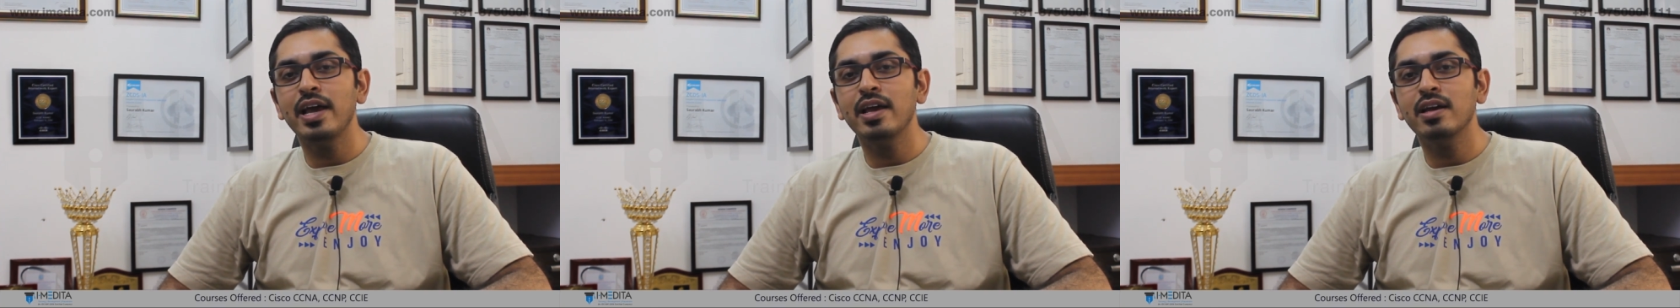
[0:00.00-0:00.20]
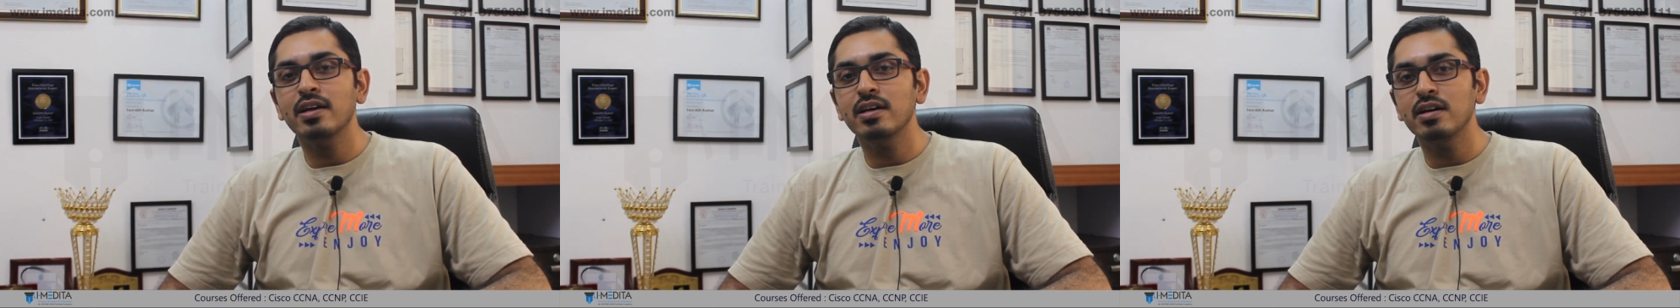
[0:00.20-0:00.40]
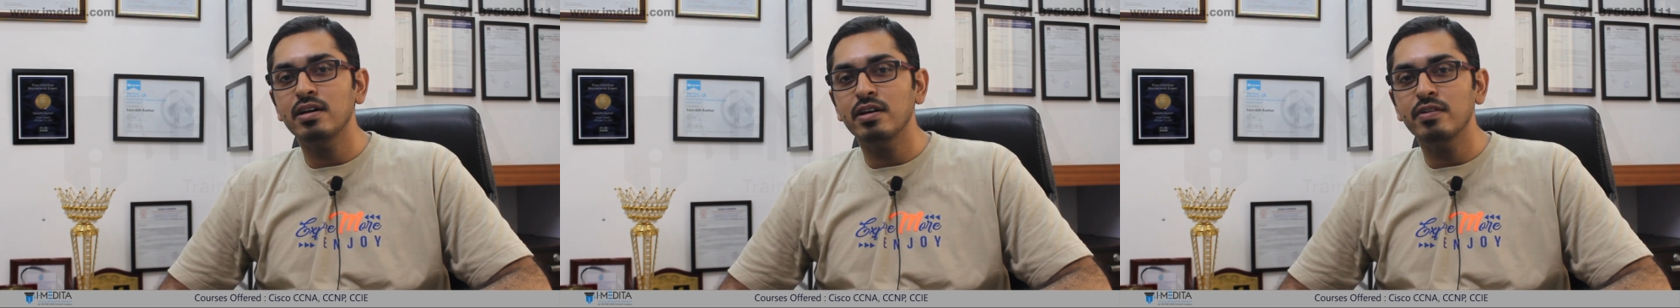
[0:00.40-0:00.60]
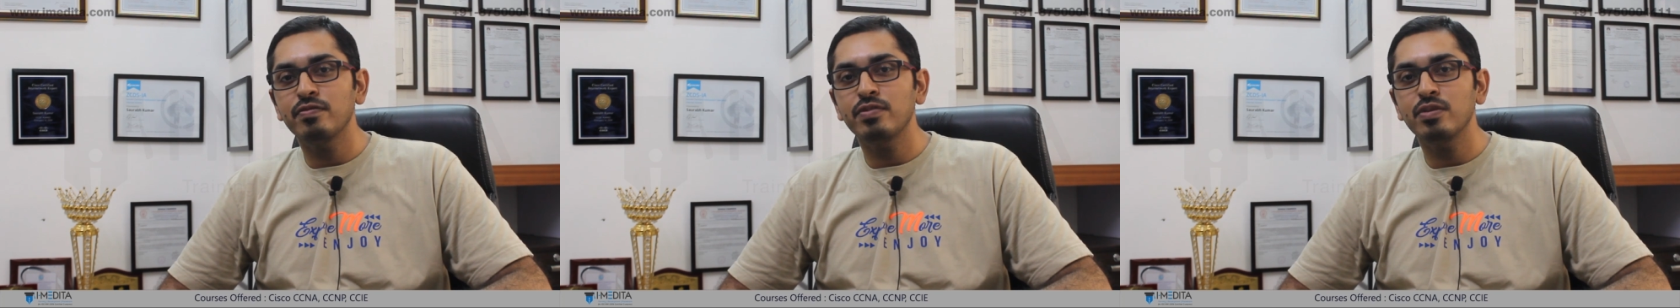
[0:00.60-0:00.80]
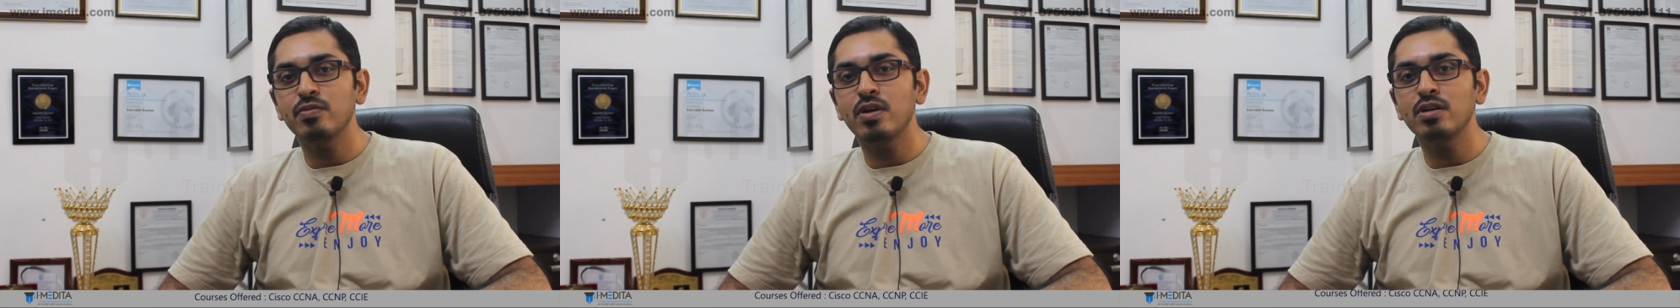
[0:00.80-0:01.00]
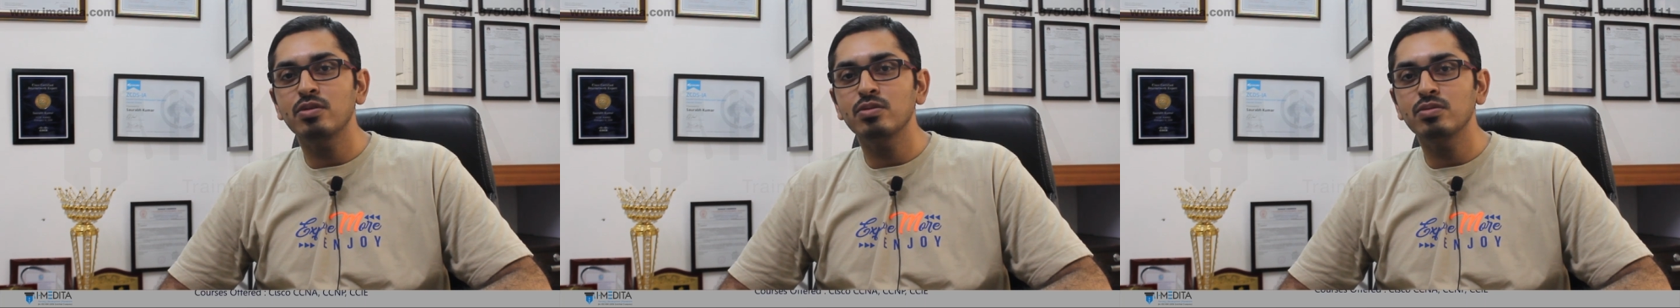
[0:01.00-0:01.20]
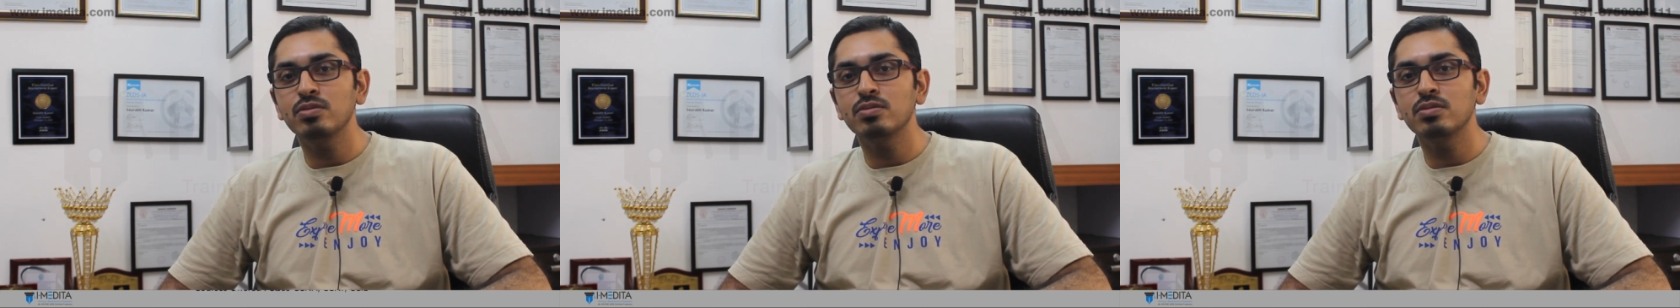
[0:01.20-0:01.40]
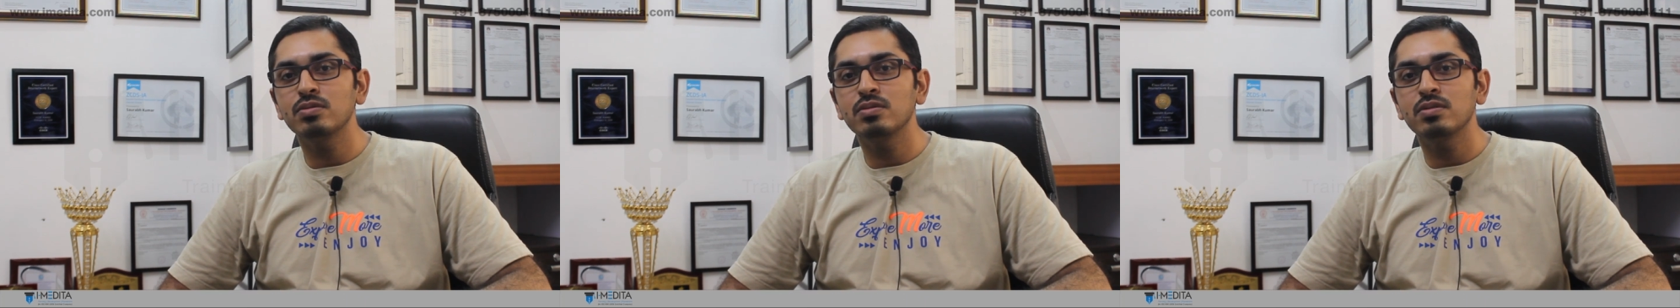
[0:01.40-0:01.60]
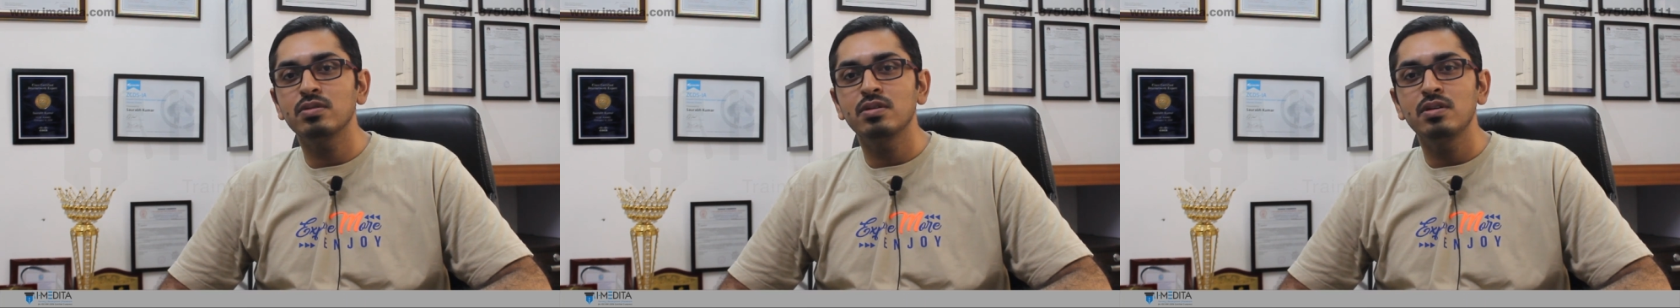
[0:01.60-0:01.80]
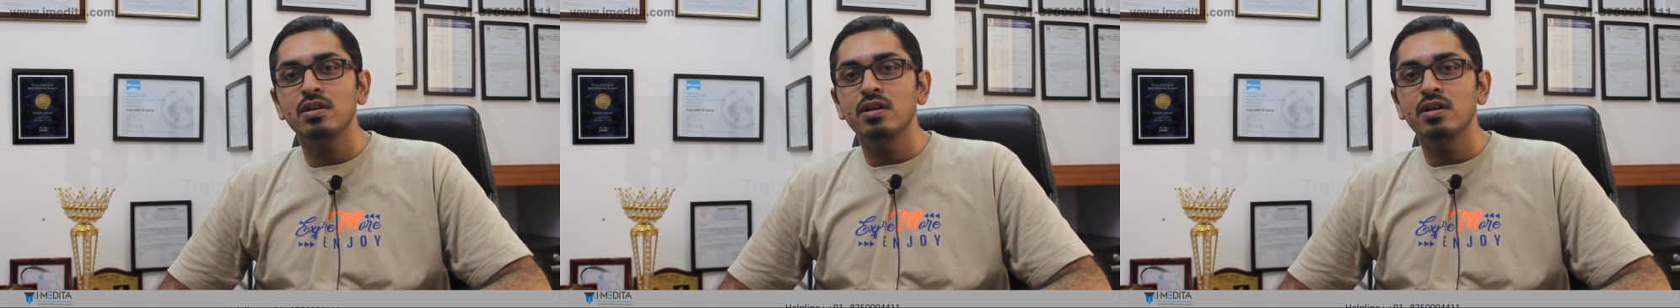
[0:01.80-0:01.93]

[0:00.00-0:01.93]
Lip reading: if you want to